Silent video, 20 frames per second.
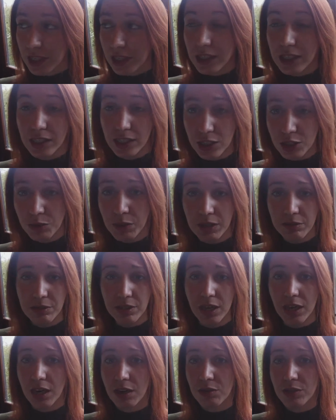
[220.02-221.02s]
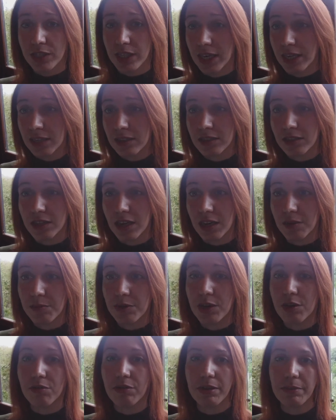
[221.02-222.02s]
in the 12th house, and some
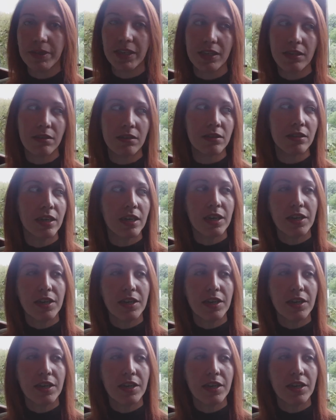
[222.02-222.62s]
criminal